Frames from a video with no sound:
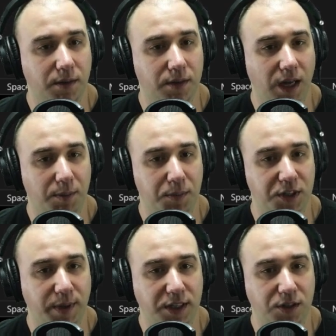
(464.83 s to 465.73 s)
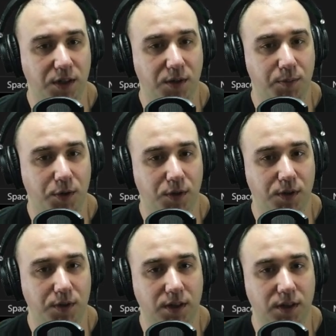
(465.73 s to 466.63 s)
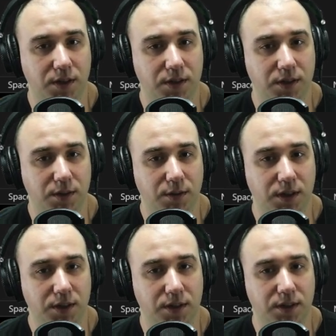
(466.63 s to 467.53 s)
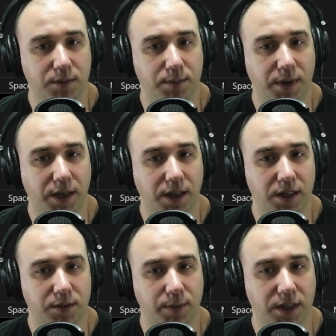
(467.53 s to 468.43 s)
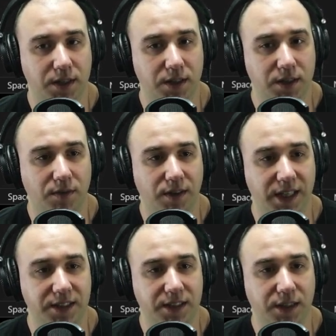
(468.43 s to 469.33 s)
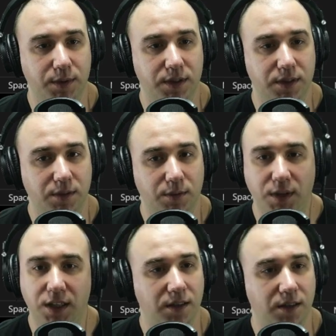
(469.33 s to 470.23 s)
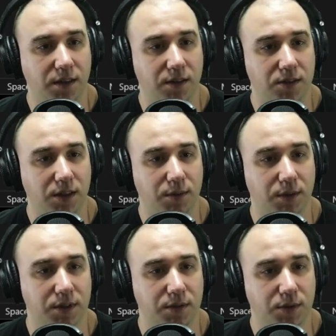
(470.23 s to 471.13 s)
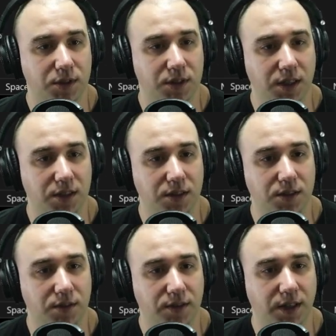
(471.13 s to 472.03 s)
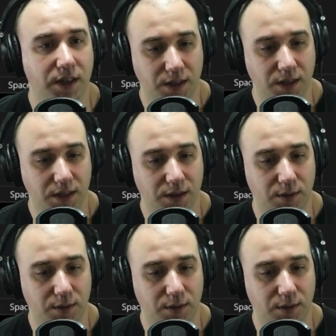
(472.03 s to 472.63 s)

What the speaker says: Type mismatch, got pointer sequence, but expected let sequence. What? New sequence, which is integer of 10.